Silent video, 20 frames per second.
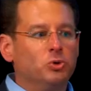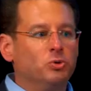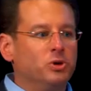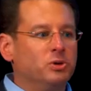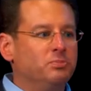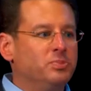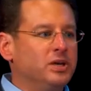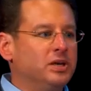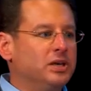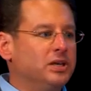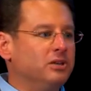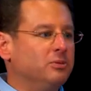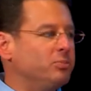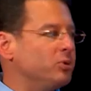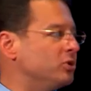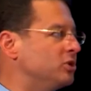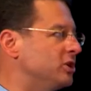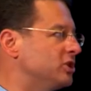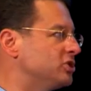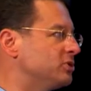would be the
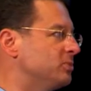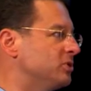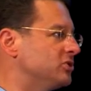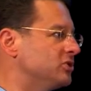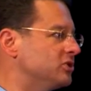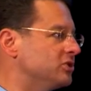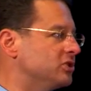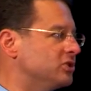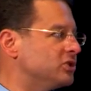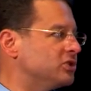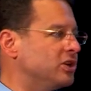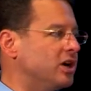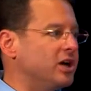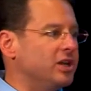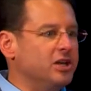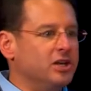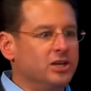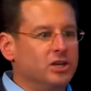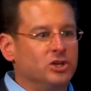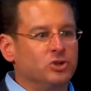participants in the
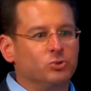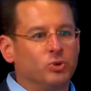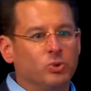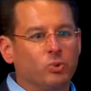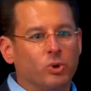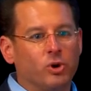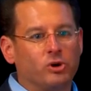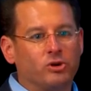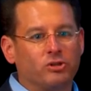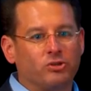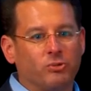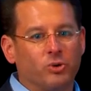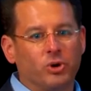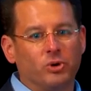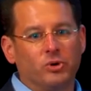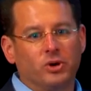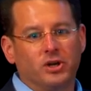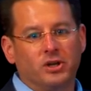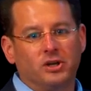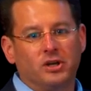study. And as we worked
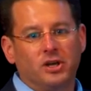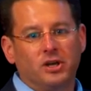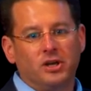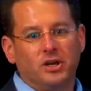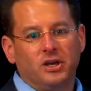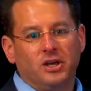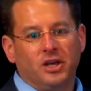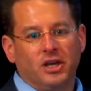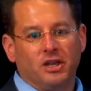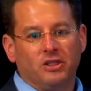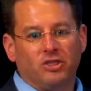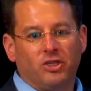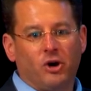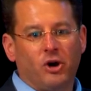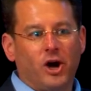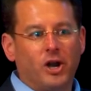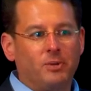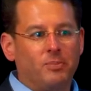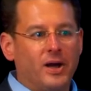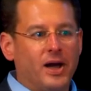through it and
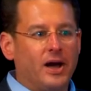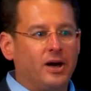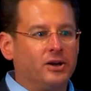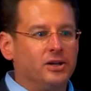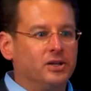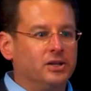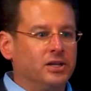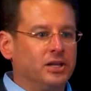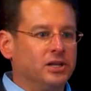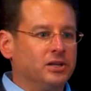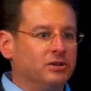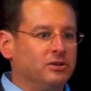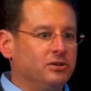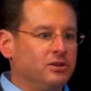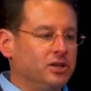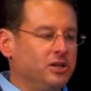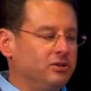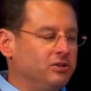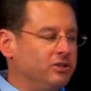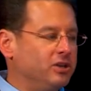thought about it, and
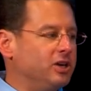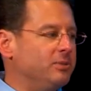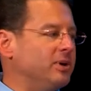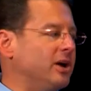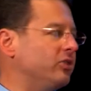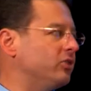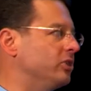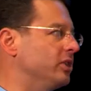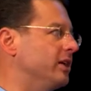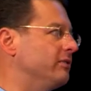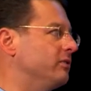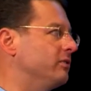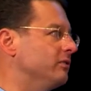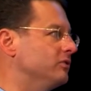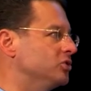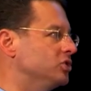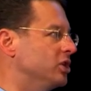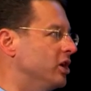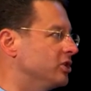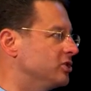you think about the level
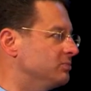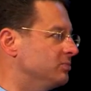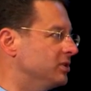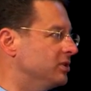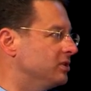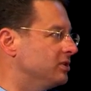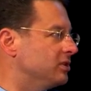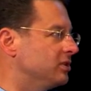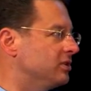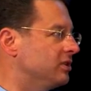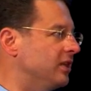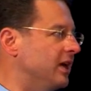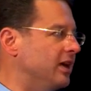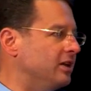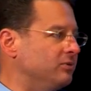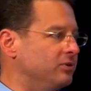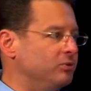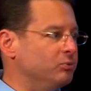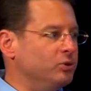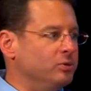of judgment that
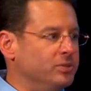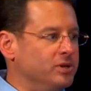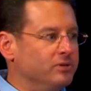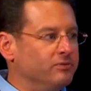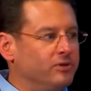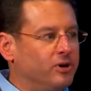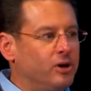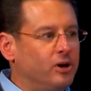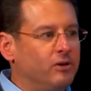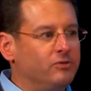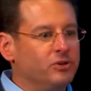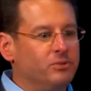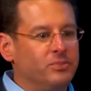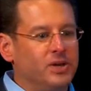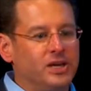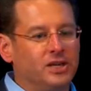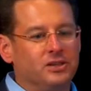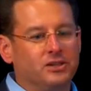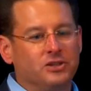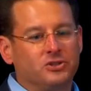would be involved in
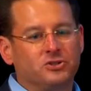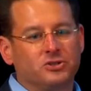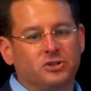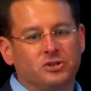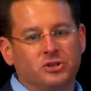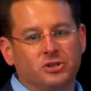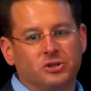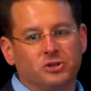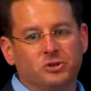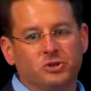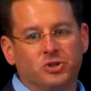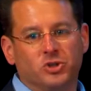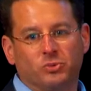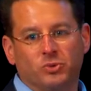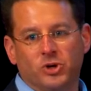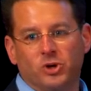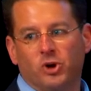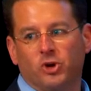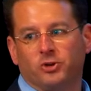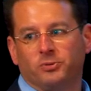making this conclusion,
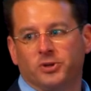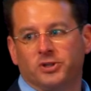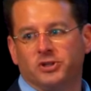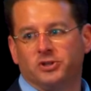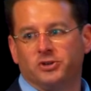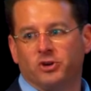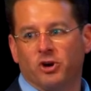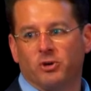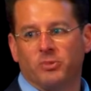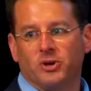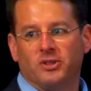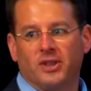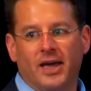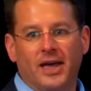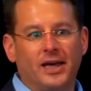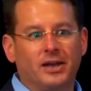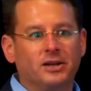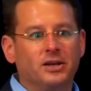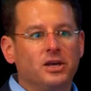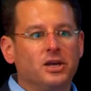we ultimately determined
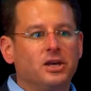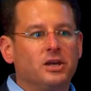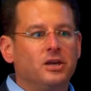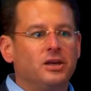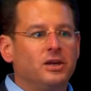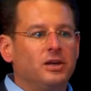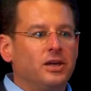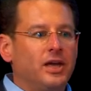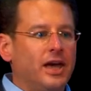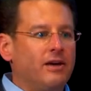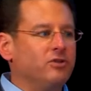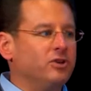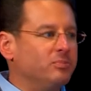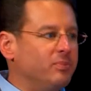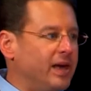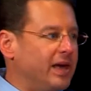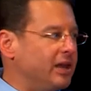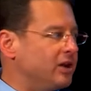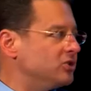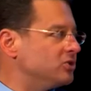that having
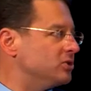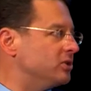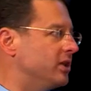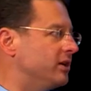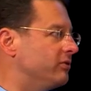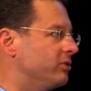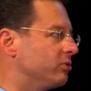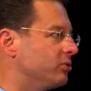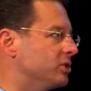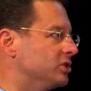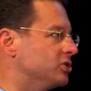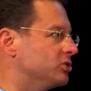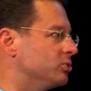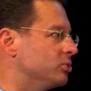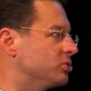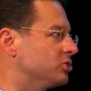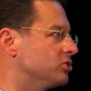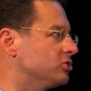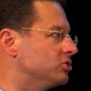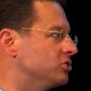manager level
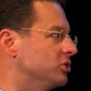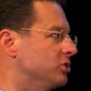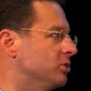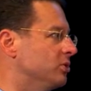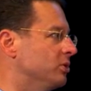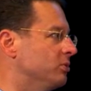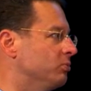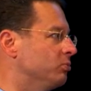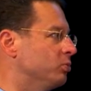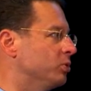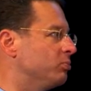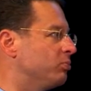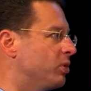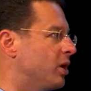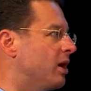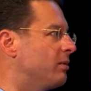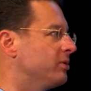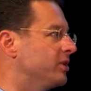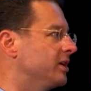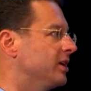resources do it would
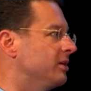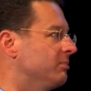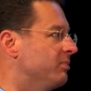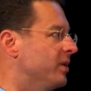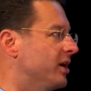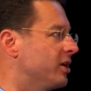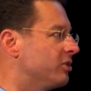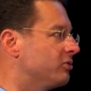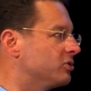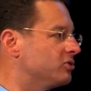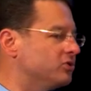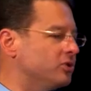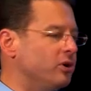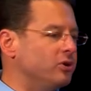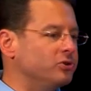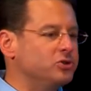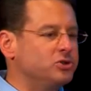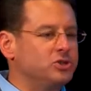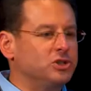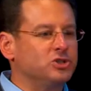probably get better
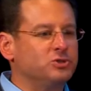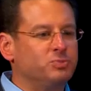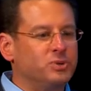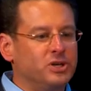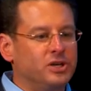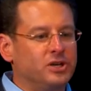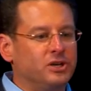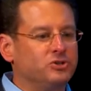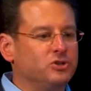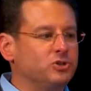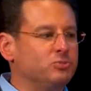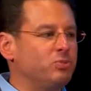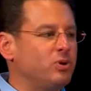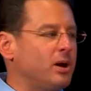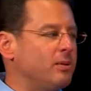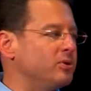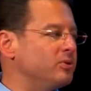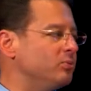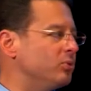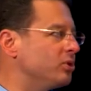results, just because it's
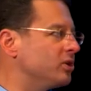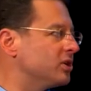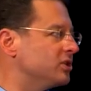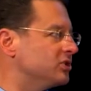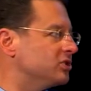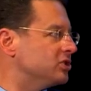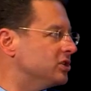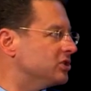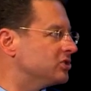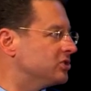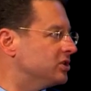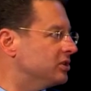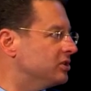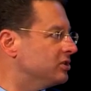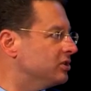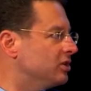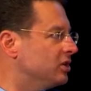probably more consistent